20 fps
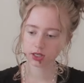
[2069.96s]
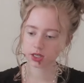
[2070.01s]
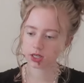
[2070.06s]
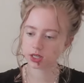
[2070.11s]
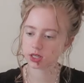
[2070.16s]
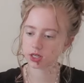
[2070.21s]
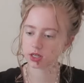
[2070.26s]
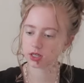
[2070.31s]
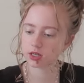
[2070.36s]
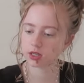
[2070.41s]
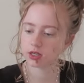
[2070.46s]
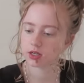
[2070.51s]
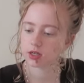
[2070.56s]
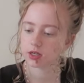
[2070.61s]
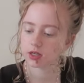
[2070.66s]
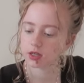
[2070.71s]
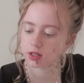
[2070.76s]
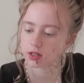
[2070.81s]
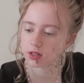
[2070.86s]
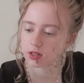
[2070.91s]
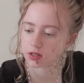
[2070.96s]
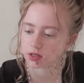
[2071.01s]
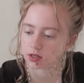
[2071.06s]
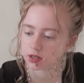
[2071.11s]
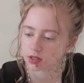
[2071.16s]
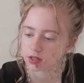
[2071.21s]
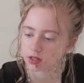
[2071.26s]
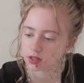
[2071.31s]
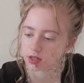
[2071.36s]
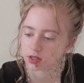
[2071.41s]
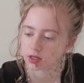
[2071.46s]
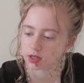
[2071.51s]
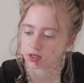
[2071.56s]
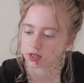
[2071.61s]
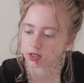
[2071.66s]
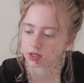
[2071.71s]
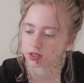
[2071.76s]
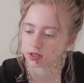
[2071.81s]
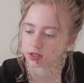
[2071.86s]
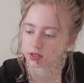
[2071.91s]
In another
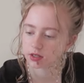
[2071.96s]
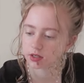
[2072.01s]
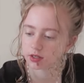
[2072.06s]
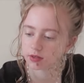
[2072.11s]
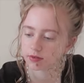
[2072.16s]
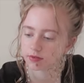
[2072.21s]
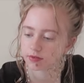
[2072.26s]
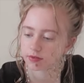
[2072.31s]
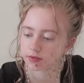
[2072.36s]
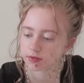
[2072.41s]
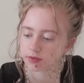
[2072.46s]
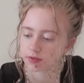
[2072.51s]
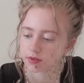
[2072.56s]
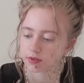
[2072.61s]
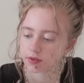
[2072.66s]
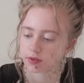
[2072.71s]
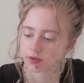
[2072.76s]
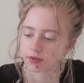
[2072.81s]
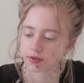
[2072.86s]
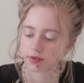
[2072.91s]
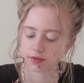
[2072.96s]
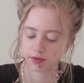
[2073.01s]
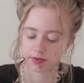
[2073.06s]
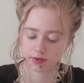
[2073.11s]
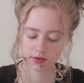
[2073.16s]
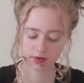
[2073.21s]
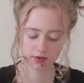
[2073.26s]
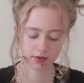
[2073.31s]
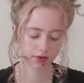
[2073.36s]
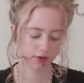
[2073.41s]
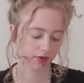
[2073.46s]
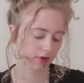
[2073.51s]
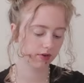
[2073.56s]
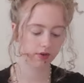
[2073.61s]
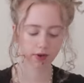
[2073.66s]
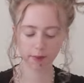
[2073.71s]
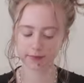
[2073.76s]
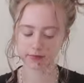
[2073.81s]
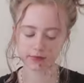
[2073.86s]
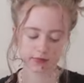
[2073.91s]
life, could
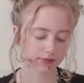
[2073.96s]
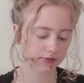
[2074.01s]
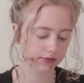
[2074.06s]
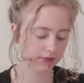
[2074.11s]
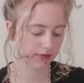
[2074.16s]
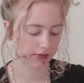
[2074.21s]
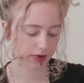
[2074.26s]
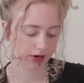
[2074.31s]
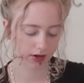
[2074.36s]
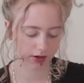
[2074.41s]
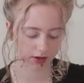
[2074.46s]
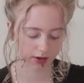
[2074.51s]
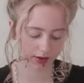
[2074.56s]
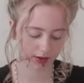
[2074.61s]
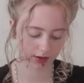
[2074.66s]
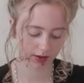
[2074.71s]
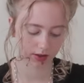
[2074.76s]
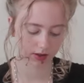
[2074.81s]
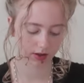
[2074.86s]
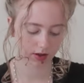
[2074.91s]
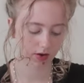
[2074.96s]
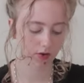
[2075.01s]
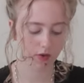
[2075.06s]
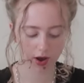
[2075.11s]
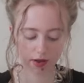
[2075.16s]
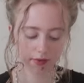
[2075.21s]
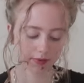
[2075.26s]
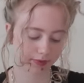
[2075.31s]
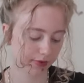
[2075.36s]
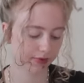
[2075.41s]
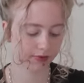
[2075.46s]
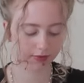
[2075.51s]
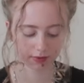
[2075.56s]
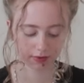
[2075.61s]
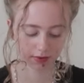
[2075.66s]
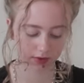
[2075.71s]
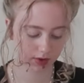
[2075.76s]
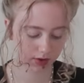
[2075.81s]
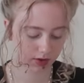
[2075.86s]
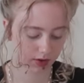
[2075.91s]
have been a painter, could have
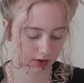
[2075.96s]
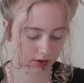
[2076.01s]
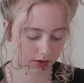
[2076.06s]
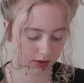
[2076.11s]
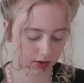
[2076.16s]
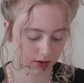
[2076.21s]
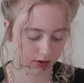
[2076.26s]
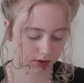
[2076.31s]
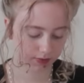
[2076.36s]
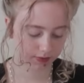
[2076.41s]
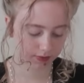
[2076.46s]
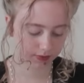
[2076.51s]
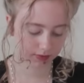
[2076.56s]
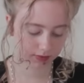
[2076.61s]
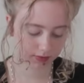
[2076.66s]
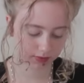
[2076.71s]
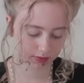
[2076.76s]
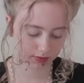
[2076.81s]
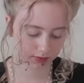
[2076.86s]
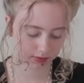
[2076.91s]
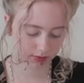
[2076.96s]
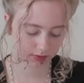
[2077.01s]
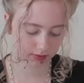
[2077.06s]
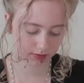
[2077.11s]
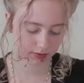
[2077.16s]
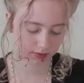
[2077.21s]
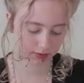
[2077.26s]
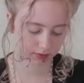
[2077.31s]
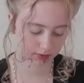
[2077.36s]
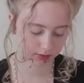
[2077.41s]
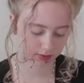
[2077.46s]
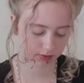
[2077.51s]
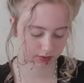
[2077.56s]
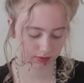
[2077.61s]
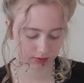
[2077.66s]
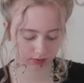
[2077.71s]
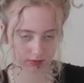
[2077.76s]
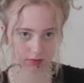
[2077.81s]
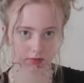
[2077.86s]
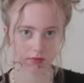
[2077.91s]
studied law.
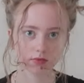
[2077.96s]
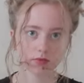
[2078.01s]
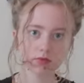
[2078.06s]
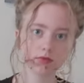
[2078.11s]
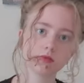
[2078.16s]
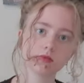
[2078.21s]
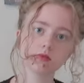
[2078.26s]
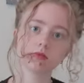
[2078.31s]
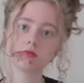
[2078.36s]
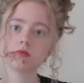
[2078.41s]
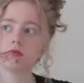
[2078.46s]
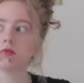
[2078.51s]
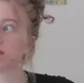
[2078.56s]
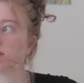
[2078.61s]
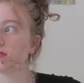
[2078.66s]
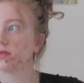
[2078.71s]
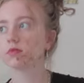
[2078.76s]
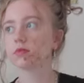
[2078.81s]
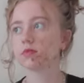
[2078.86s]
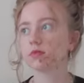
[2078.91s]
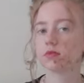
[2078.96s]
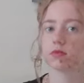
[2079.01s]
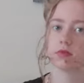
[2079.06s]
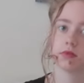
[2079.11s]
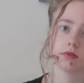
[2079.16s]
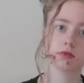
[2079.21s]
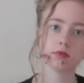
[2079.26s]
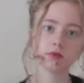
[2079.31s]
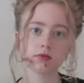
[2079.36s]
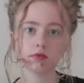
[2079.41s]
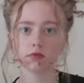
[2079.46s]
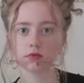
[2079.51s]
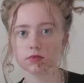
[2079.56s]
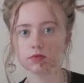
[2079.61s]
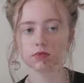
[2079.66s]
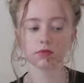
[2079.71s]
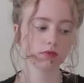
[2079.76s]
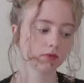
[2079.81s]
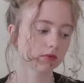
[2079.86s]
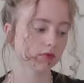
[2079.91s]
Instead you are my
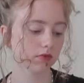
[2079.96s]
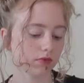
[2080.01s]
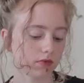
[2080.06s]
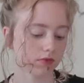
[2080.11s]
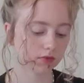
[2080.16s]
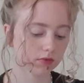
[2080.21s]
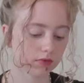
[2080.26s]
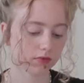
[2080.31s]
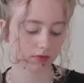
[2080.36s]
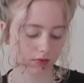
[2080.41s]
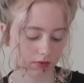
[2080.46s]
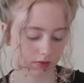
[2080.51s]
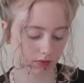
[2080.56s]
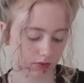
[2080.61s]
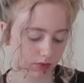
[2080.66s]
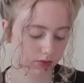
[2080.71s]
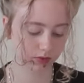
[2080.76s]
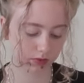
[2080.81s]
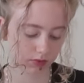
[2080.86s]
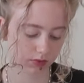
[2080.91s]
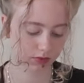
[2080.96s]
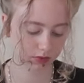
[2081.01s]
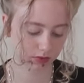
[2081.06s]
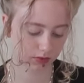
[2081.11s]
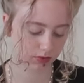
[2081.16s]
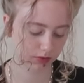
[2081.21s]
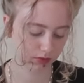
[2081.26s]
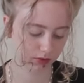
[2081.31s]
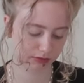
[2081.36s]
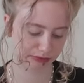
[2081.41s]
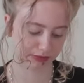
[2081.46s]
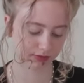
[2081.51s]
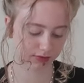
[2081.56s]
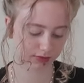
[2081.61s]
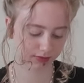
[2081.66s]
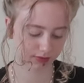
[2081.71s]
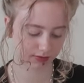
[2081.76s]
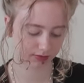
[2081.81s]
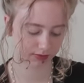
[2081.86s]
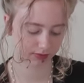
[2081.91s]
paintbrush, you're my
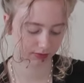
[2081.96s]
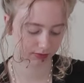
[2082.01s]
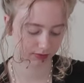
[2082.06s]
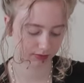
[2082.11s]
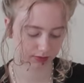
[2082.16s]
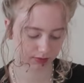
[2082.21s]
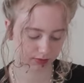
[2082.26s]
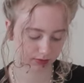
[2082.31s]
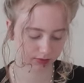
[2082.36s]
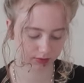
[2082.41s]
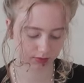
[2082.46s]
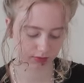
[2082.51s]
curriculum.